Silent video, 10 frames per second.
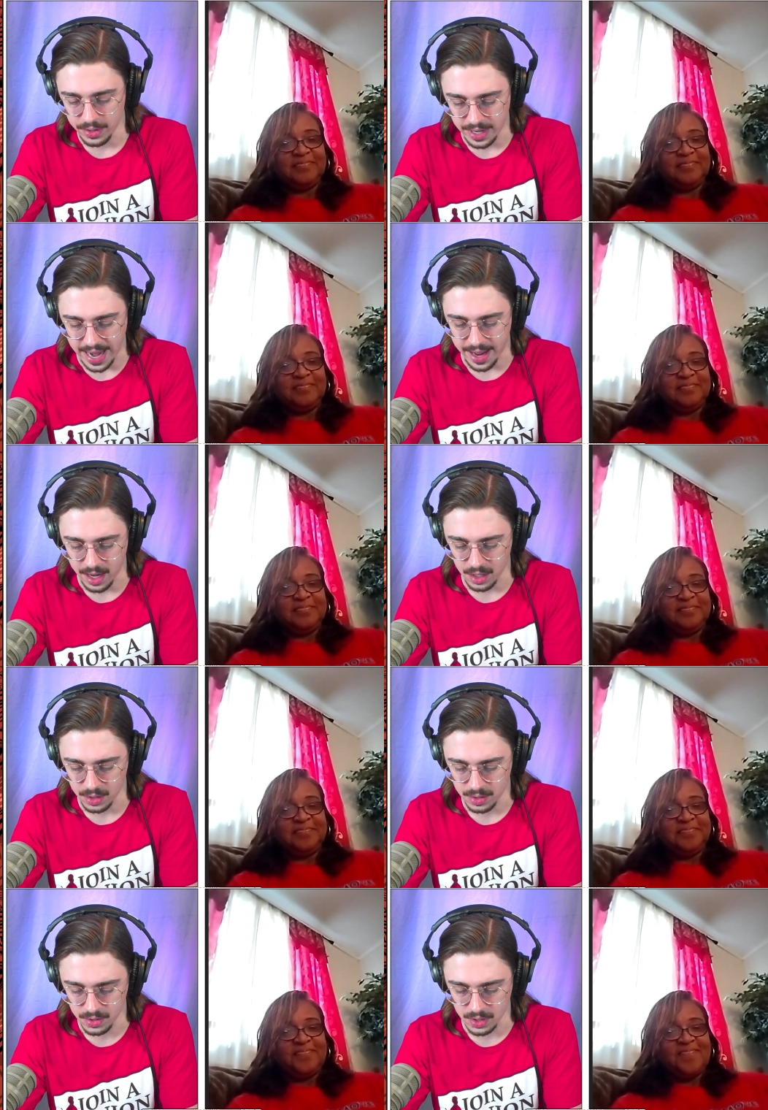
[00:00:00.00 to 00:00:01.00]

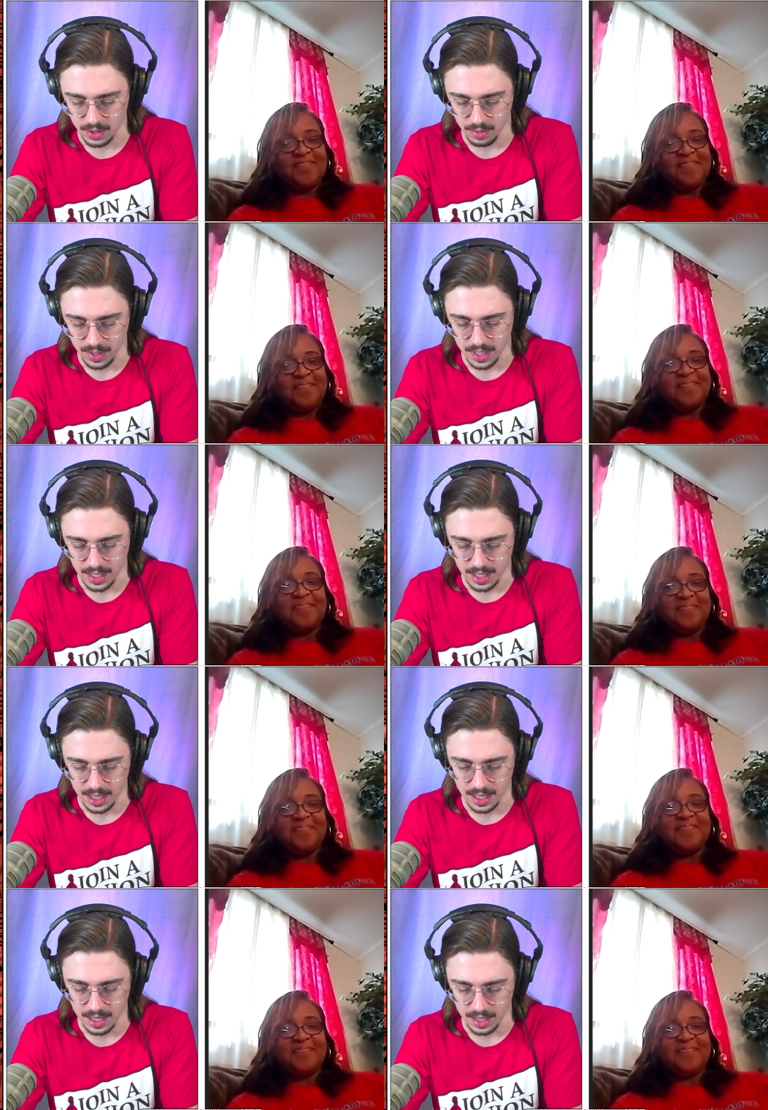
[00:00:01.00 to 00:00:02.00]
Speaker 1: now so that we can get
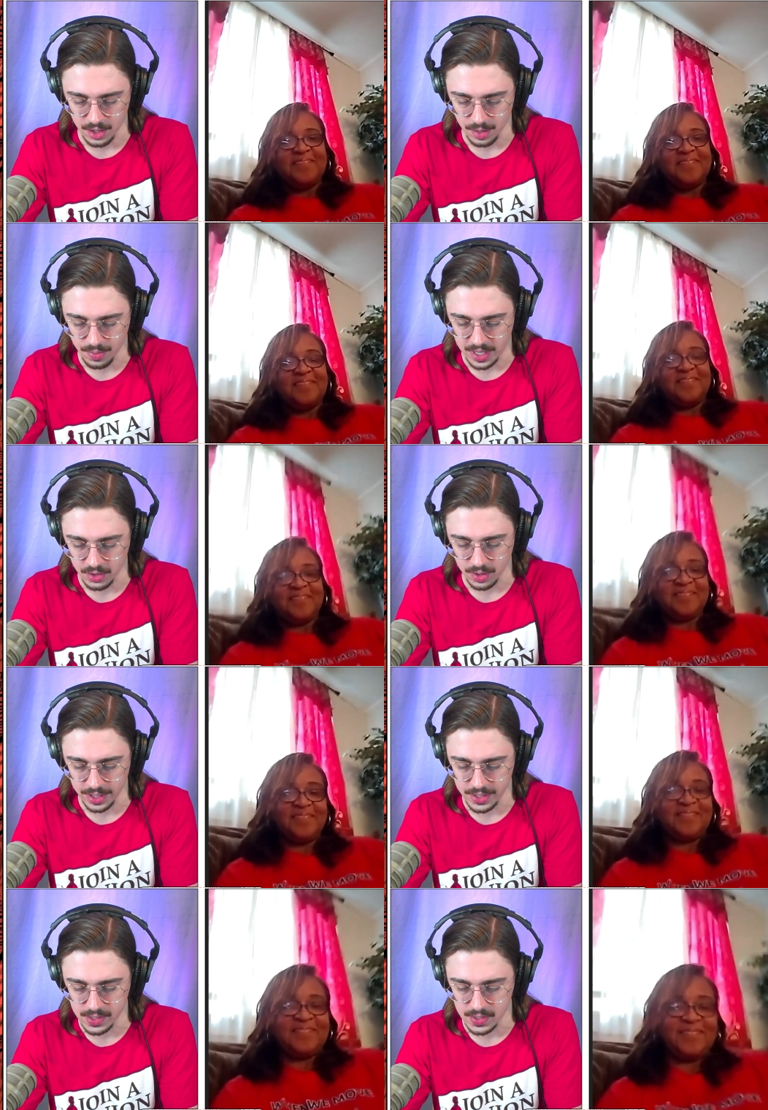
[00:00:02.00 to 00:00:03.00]
in on your press
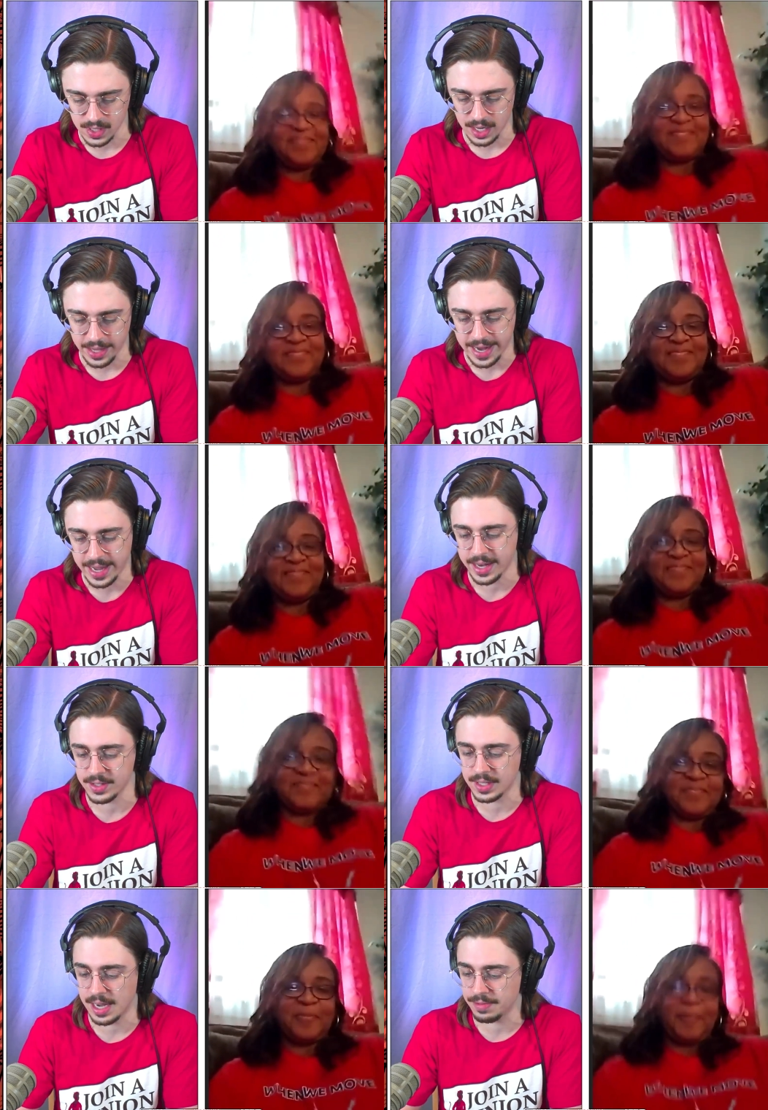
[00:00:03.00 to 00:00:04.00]
releases and all that kind of
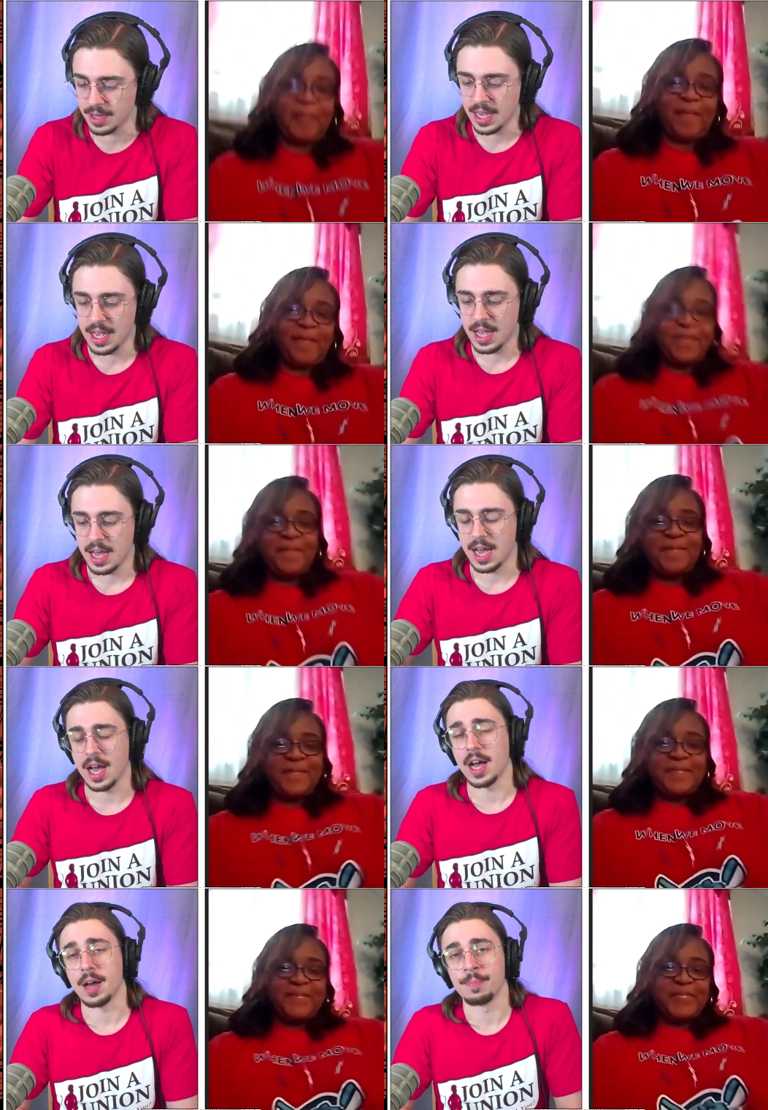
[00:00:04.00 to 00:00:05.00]
stuff.
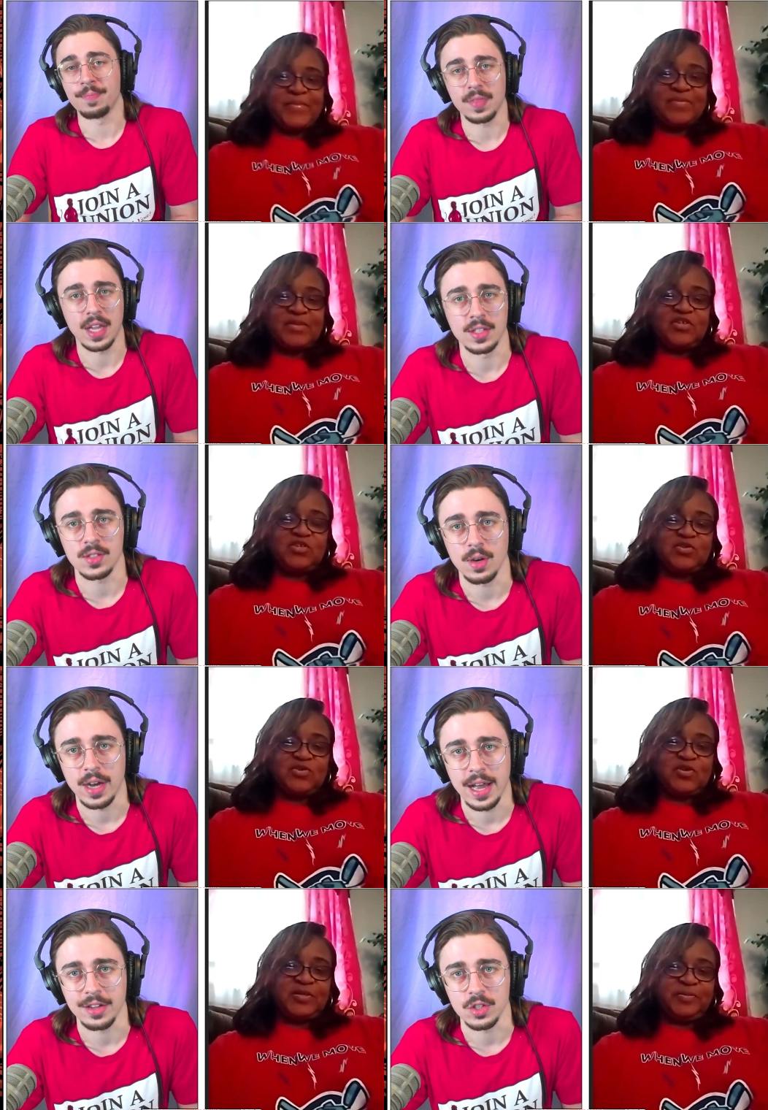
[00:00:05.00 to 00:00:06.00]
Um, and so
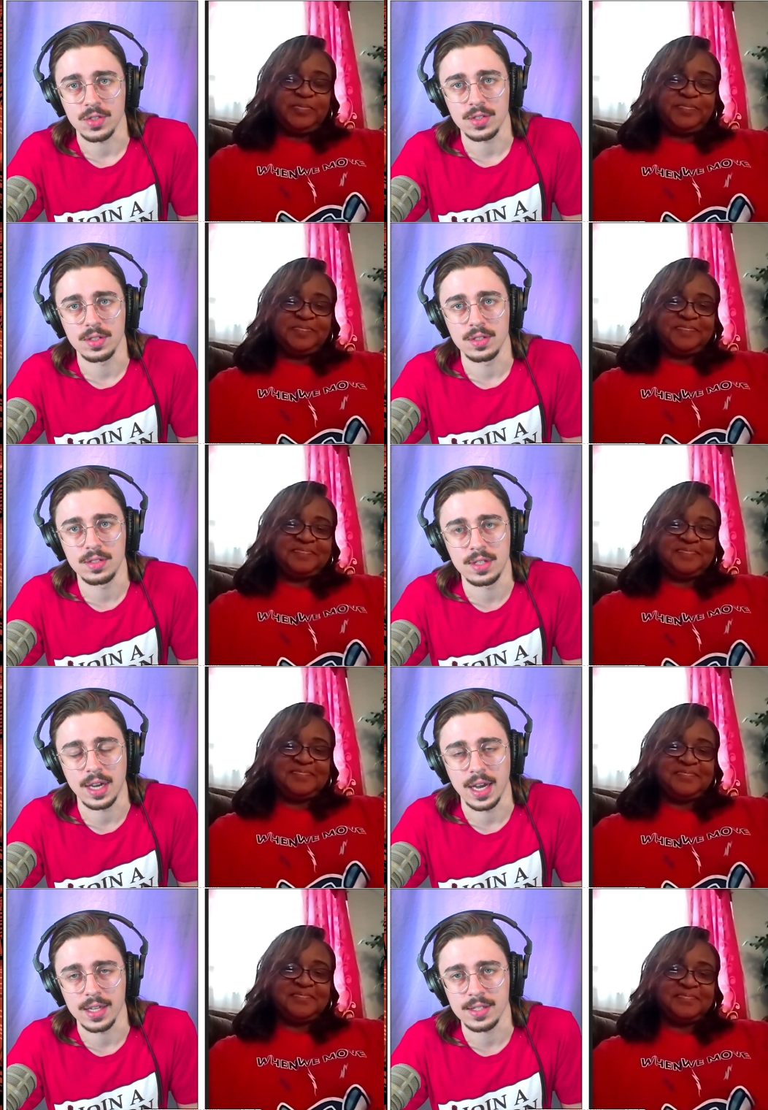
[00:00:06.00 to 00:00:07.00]
I, I just
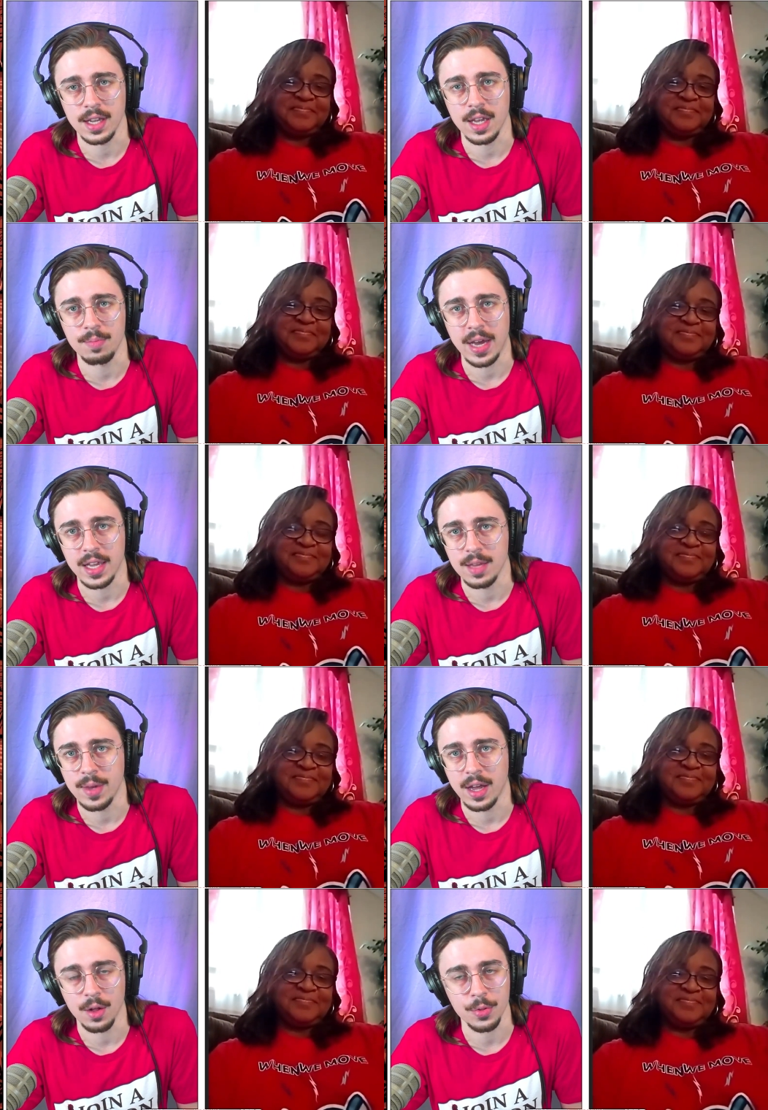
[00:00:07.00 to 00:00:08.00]
uh, sent him my
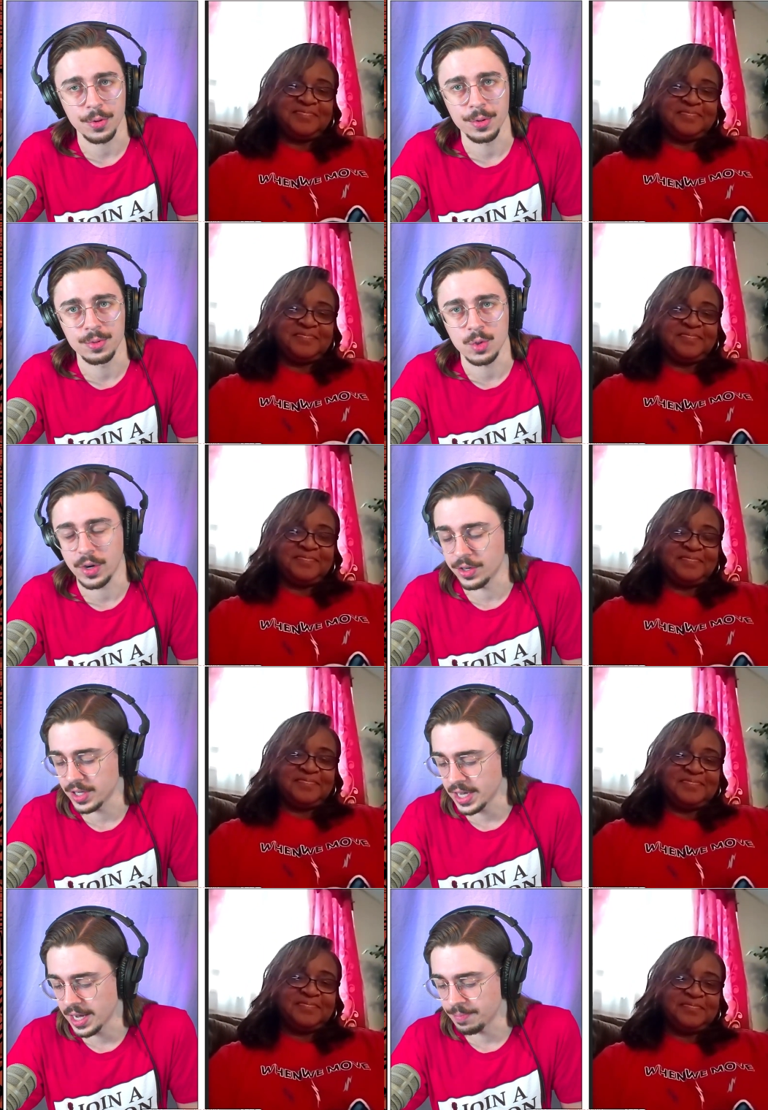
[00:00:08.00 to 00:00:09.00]
email through Twitter
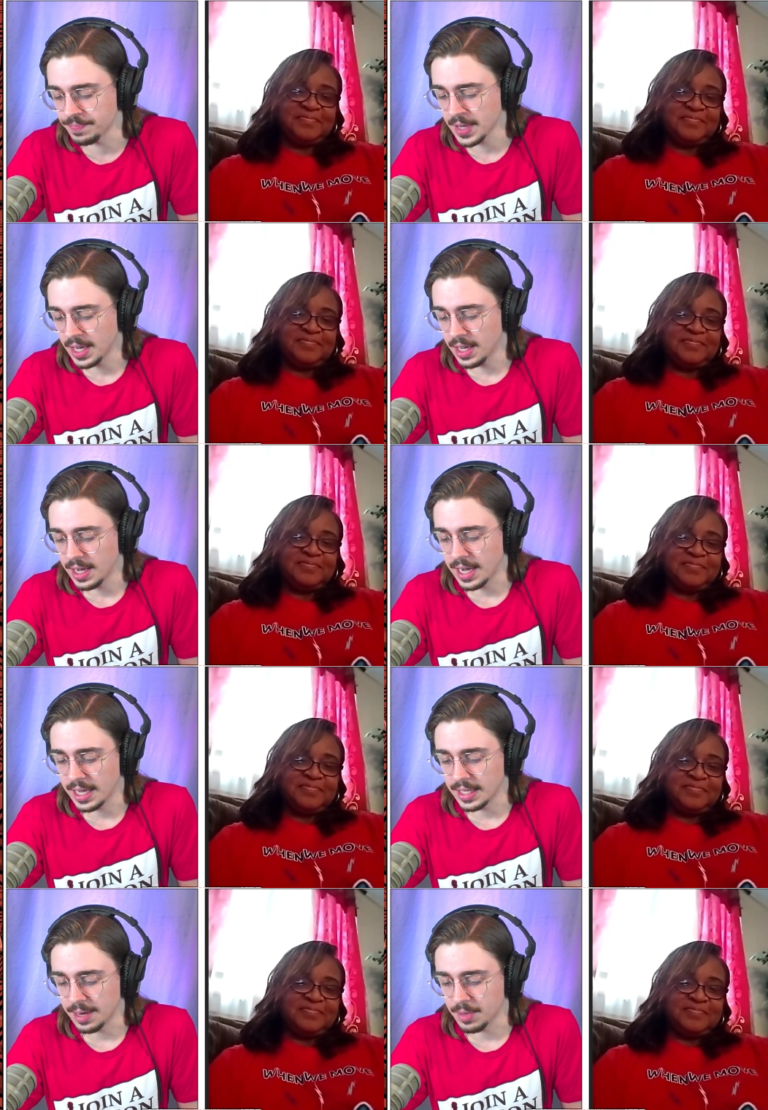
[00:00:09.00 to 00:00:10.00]
DM
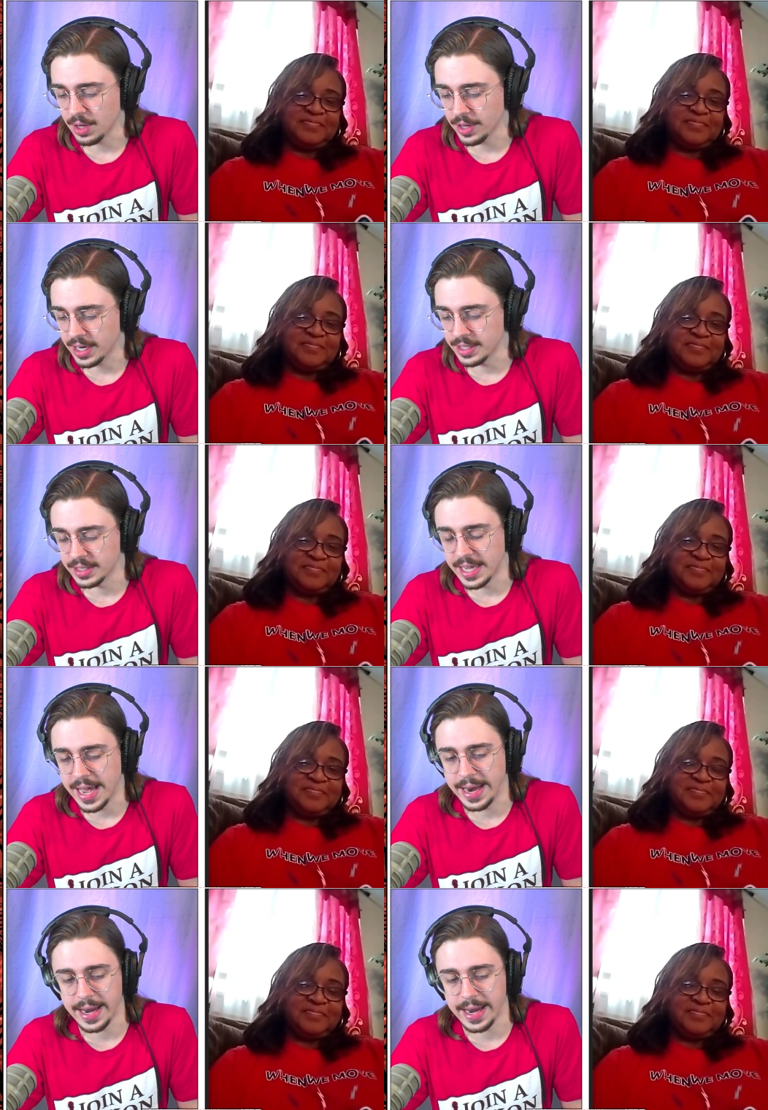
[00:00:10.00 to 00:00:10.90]
uh, let them know that I did that.